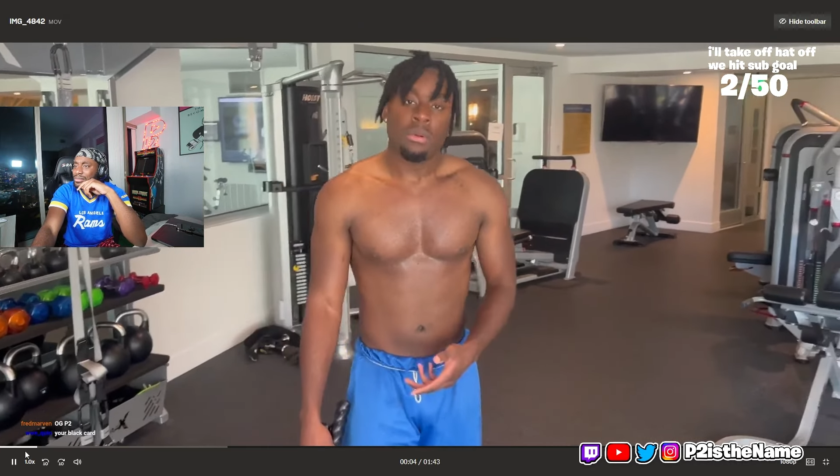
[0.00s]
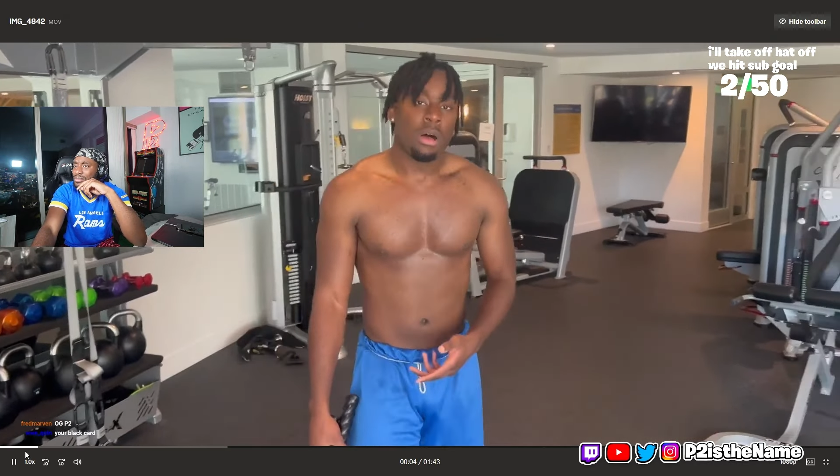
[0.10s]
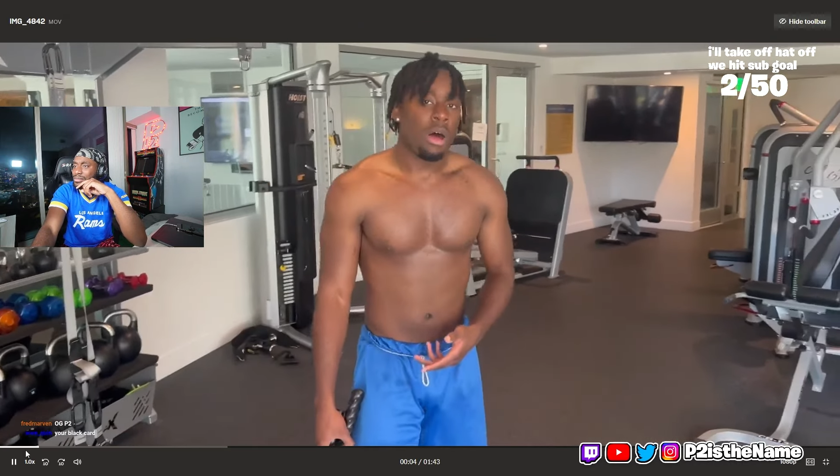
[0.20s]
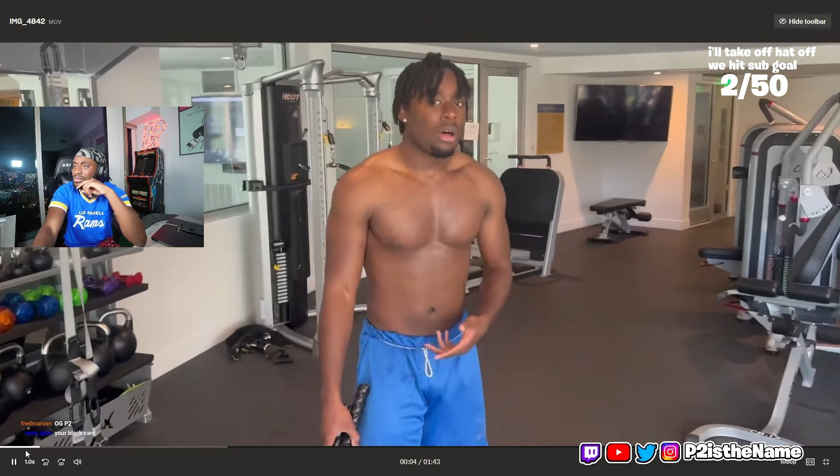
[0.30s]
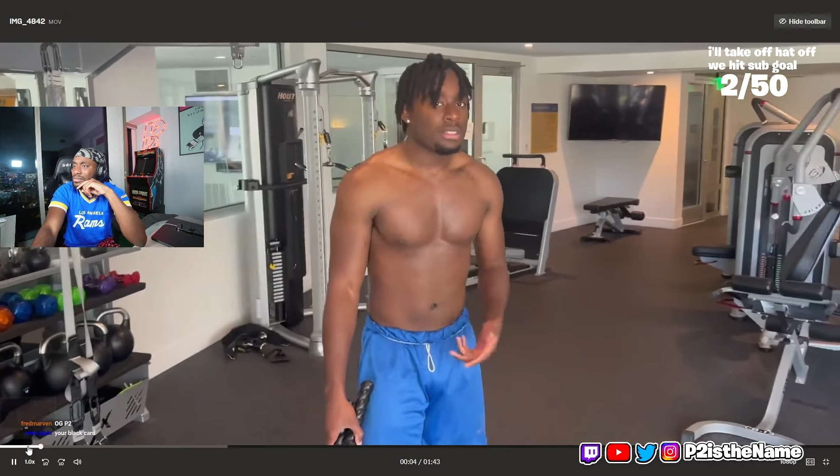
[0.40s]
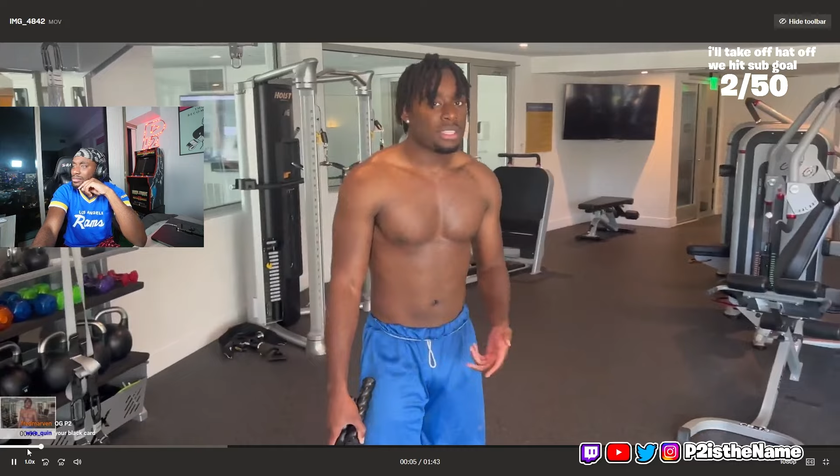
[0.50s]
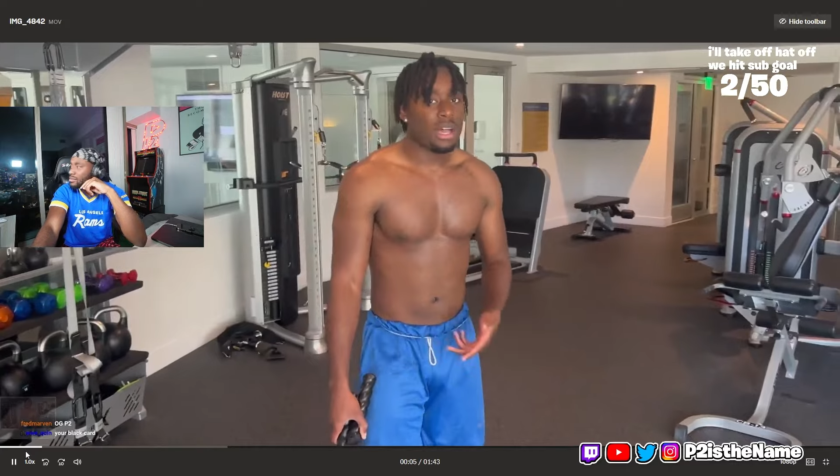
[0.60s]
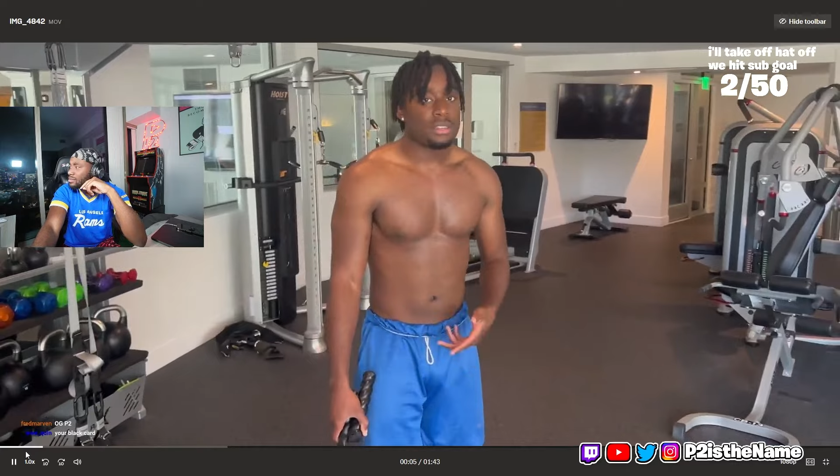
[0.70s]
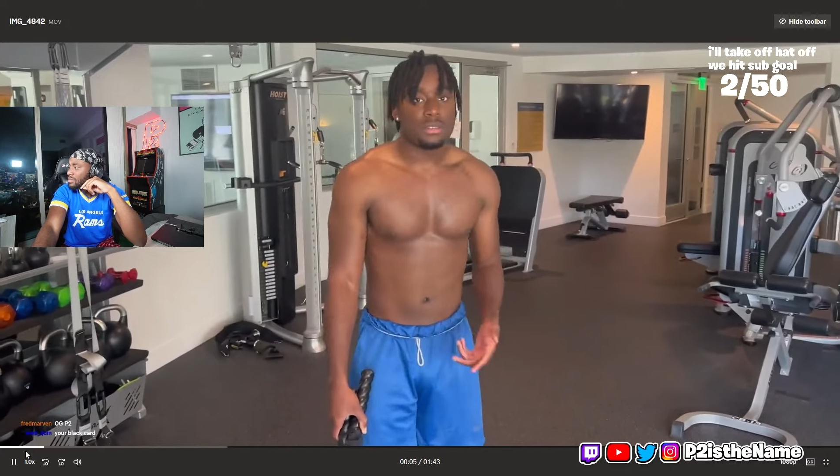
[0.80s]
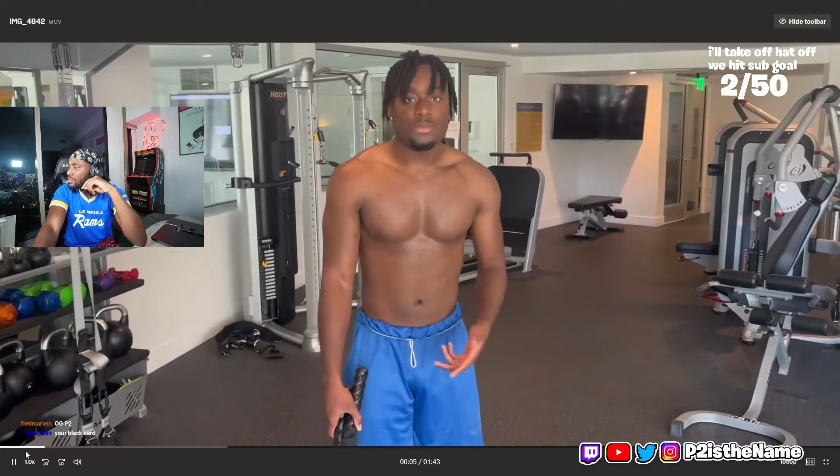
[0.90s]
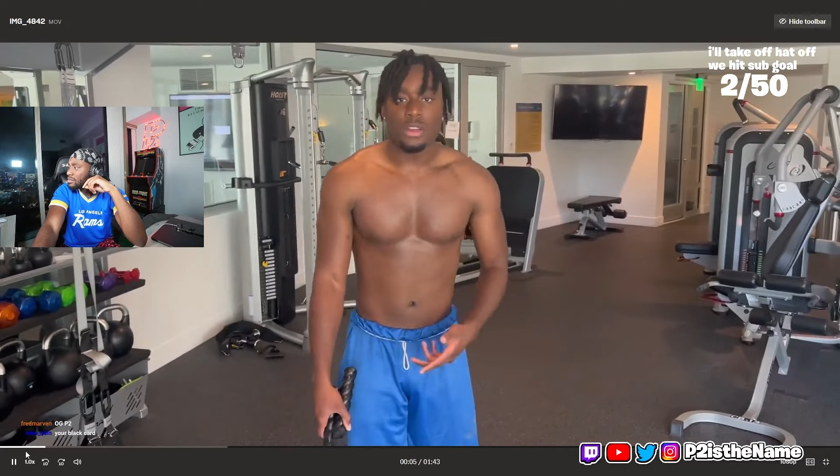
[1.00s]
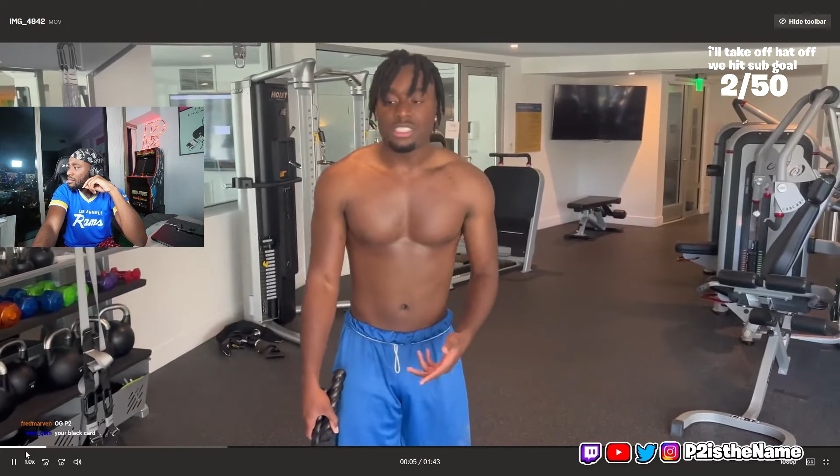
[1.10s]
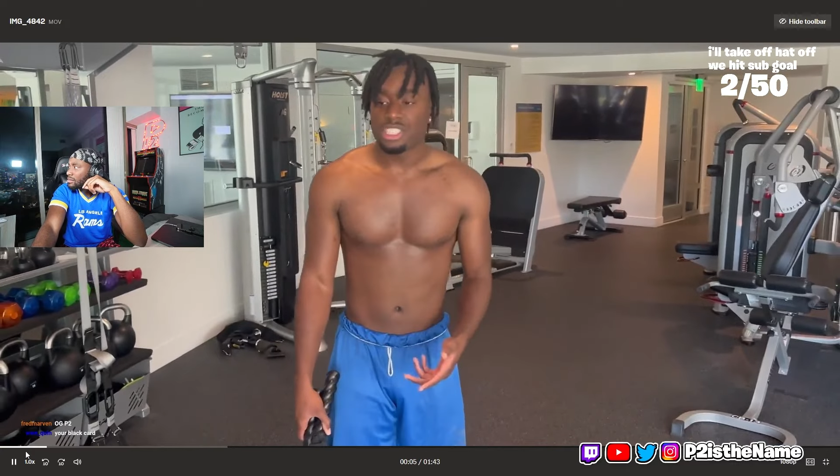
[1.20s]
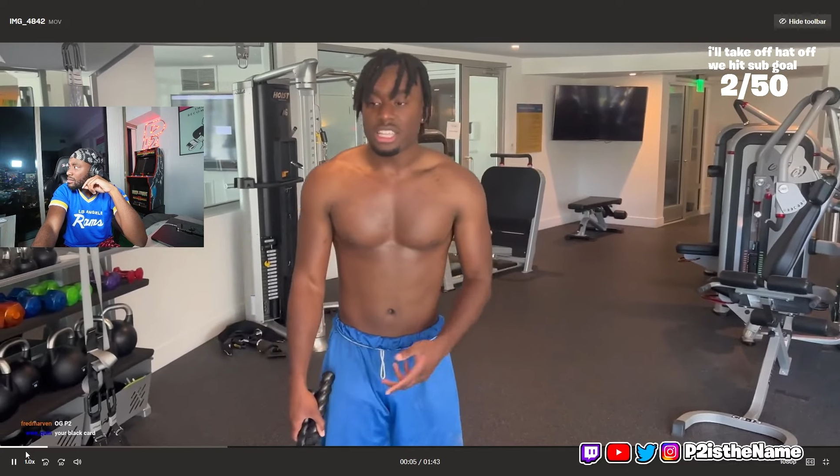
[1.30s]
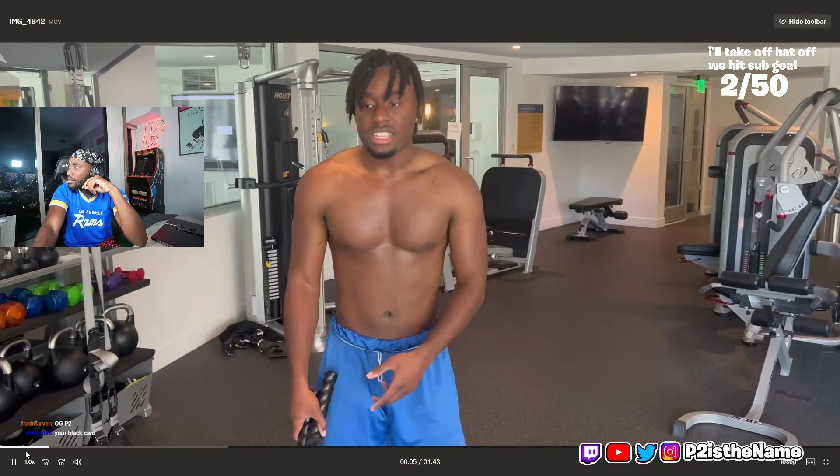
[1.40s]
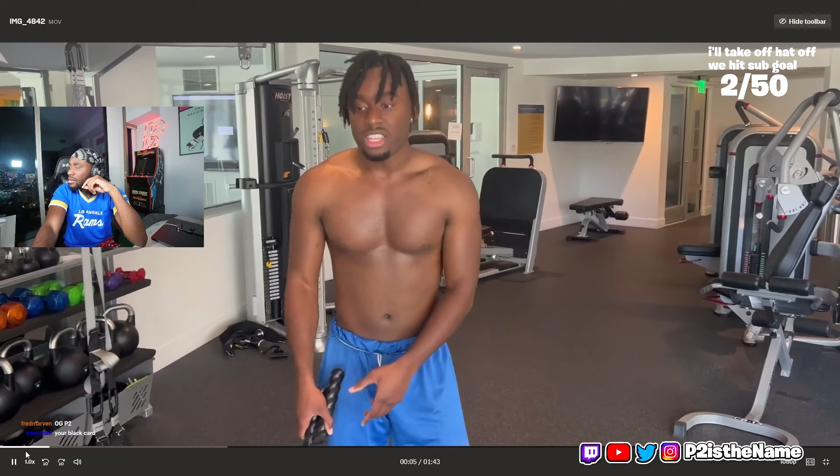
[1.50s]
But all sides of the fun and shit like that,